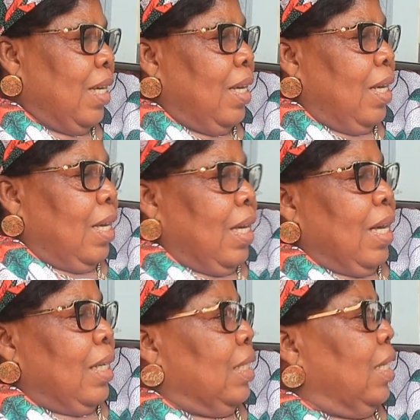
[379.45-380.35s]
Aww.
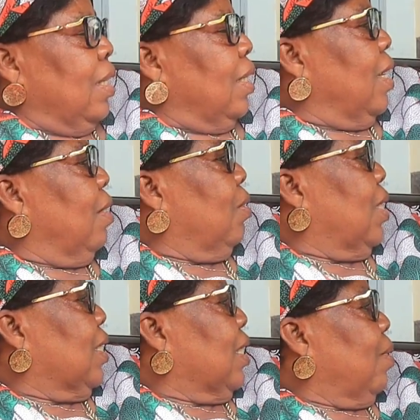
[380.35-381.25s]
And uh, now
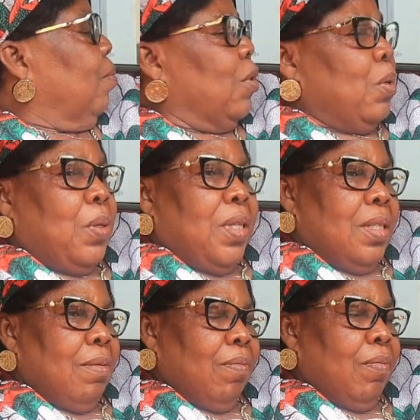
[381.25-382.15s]
that I'm
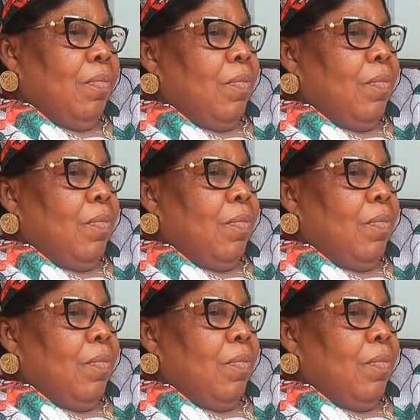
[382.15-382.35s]
going,